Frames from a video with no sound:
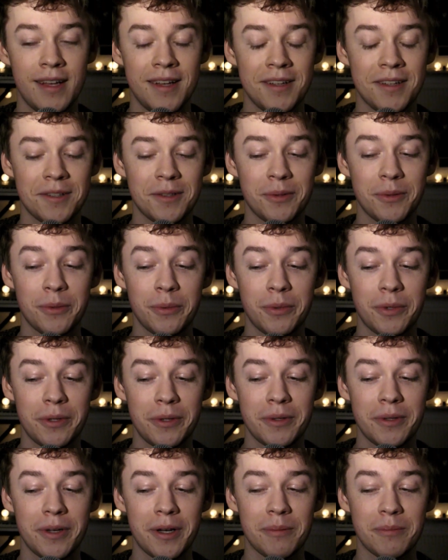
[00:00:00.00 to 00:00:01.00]
So the
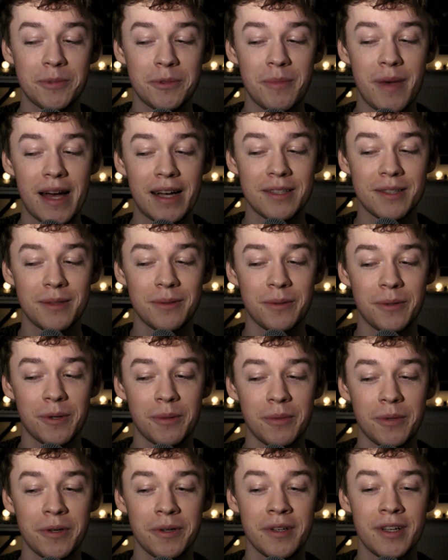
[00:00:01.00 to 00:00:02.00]
world comes back to
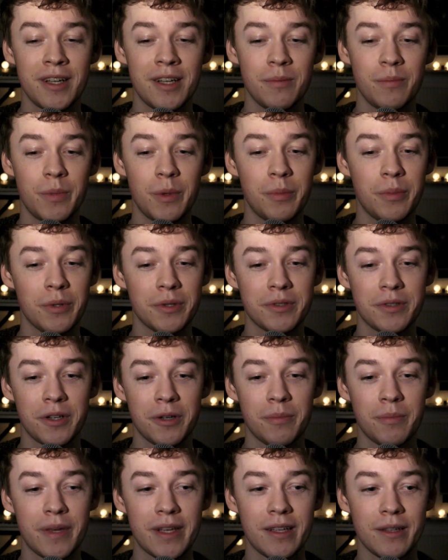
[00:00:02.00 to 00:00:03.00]
normal, people
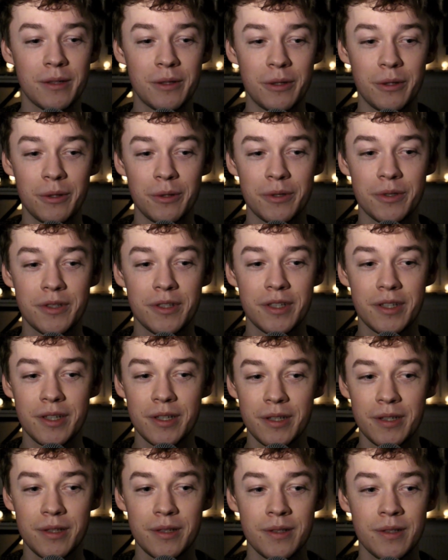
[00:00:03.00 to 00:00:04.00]
start making little
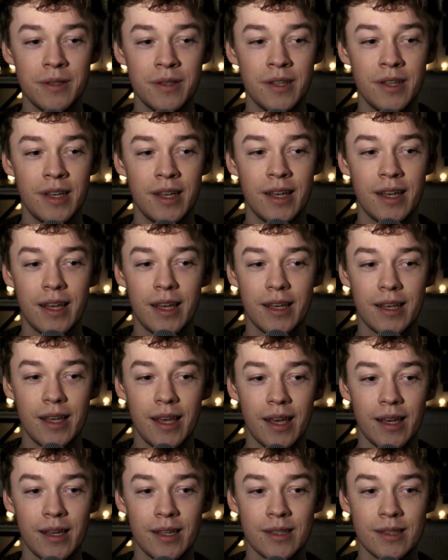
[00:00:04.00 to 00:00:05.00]
cities
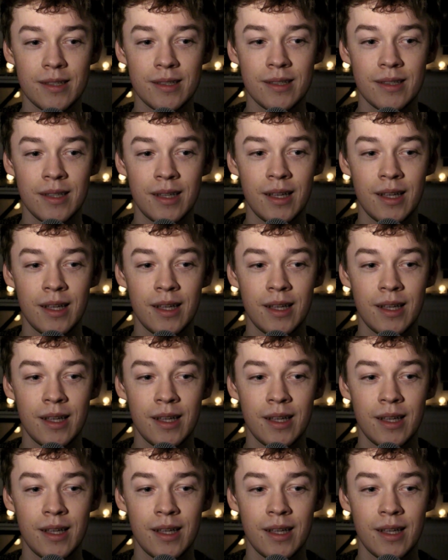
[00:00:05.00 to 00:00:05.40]
again,